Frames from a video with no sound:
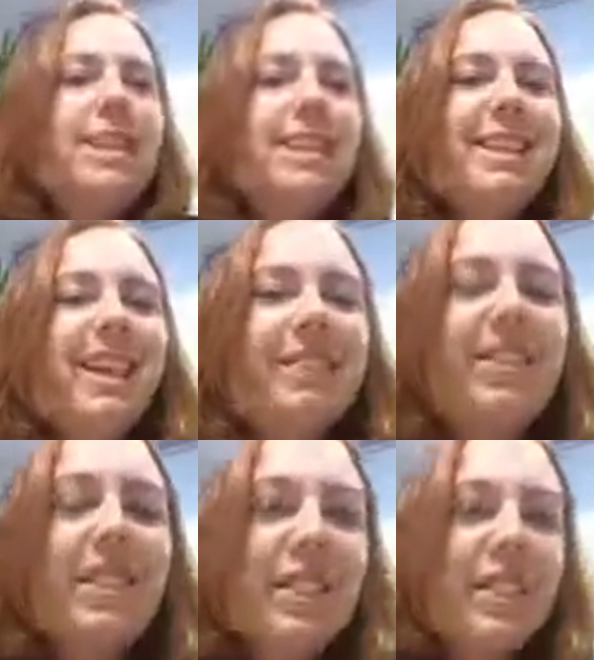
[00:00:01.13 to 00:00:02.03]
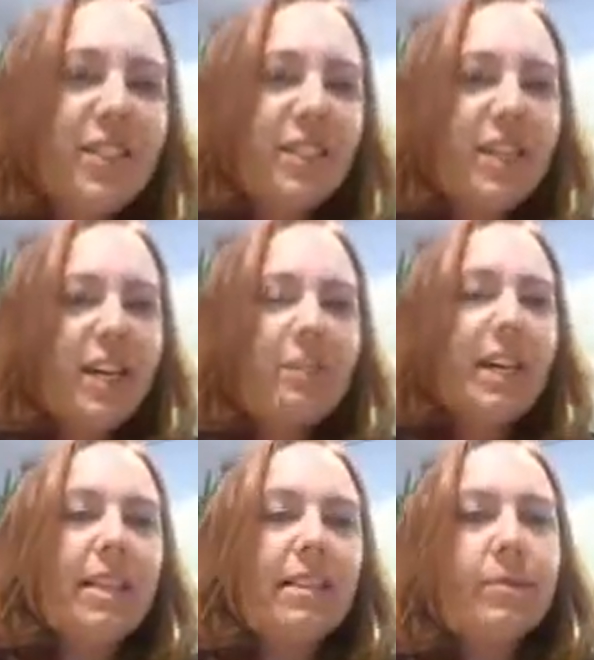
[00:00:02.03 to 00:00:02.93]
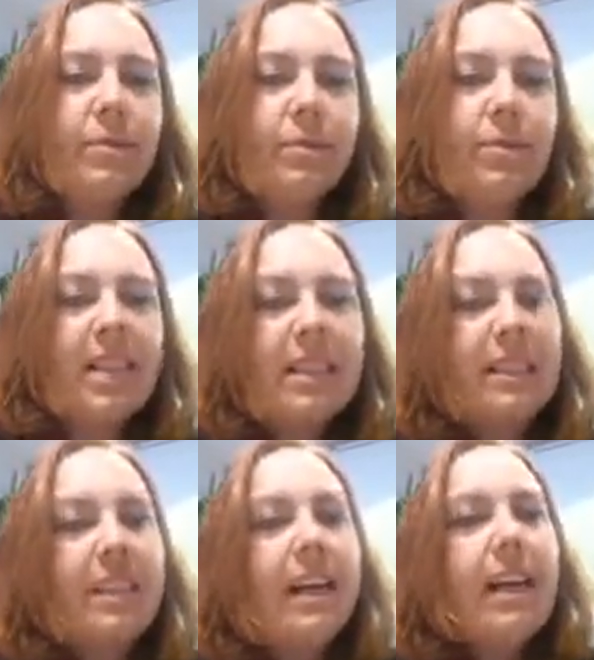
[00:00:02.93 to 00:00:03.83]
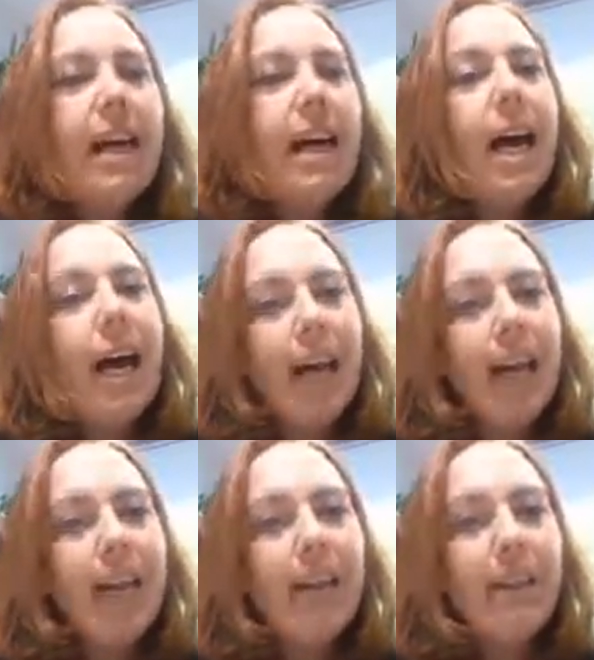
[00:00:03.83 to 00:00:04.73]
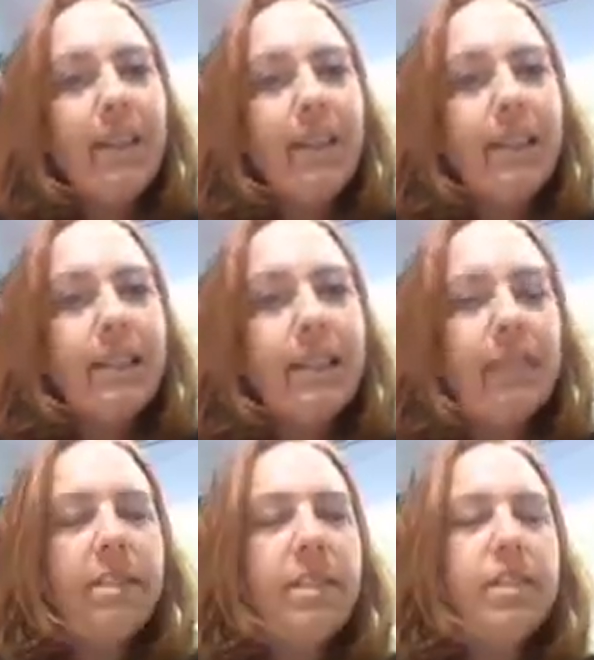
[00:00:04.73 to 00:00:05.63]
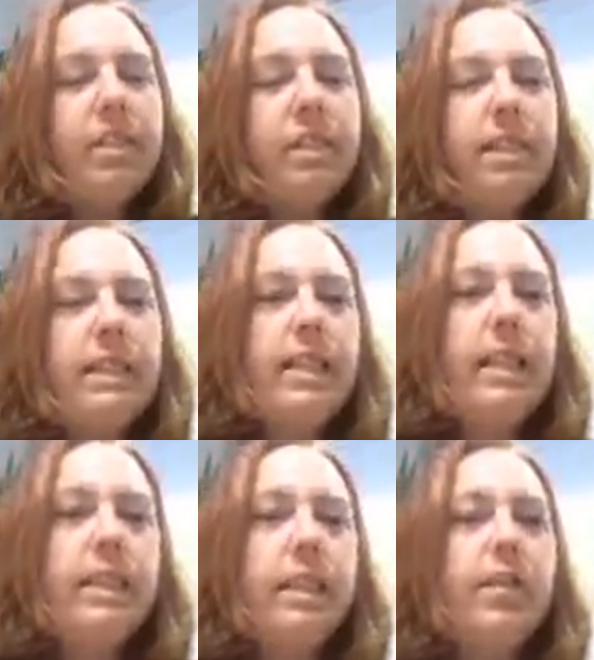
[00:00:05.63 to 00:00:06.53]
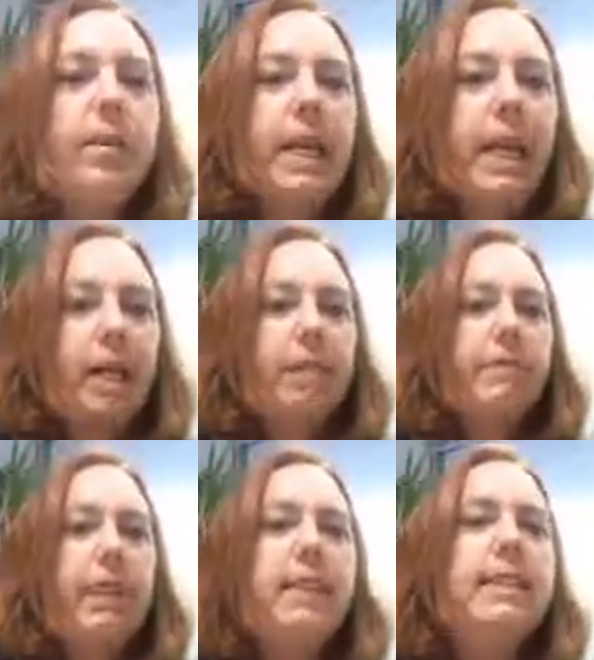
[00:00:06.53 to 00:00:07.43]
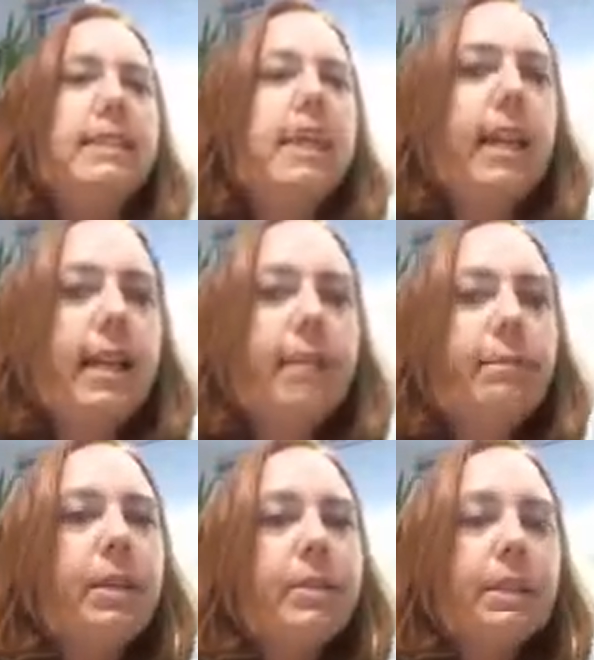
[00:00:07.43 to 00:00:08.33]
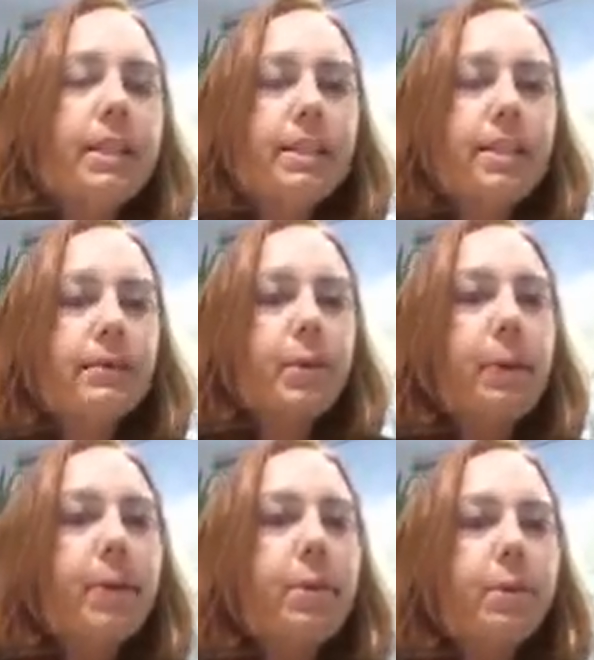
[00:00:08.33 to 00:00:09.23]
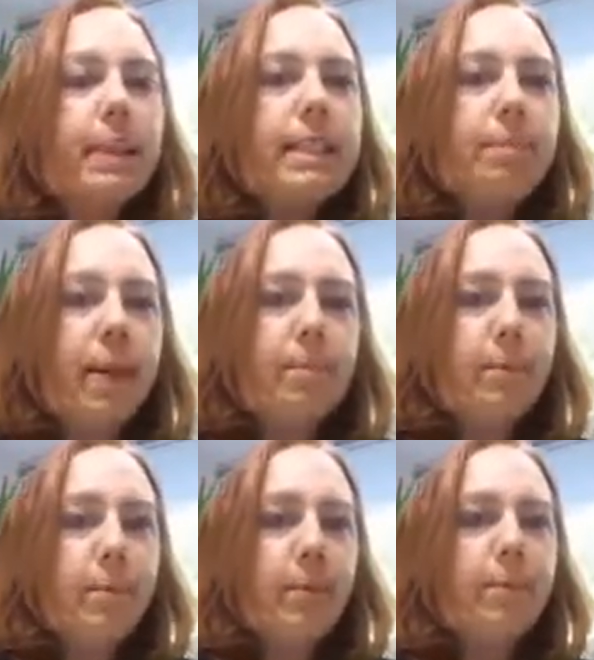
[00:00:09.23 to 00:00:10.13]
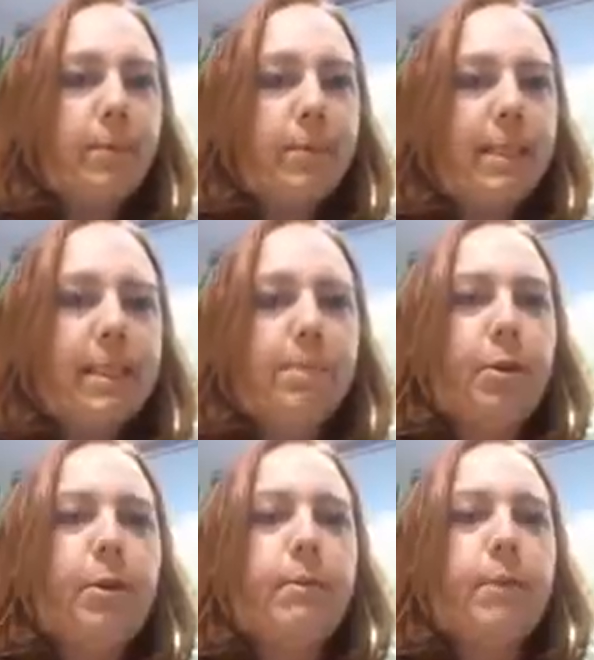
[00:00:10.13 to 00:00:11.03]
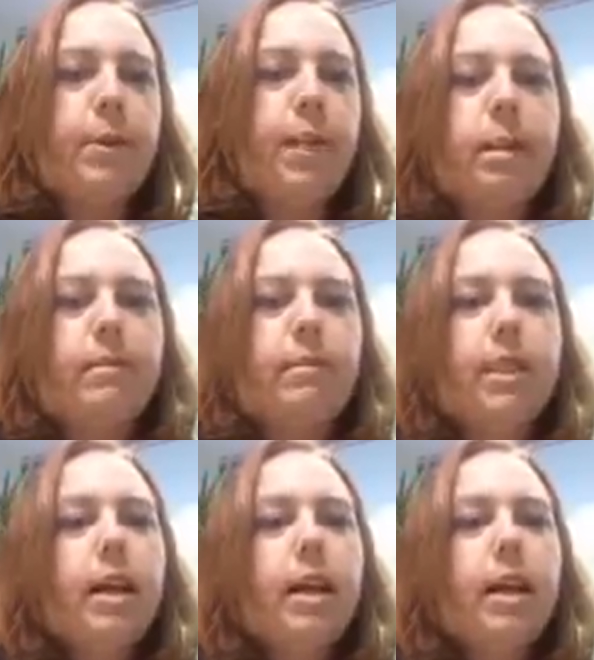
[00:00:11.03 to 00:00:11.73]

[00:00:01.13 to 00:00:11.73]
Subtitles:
Good afternoon, Amanda Robles. I am here this afternoon to discuss the three artifacts that I am considering for my Threads paper for this portfolio.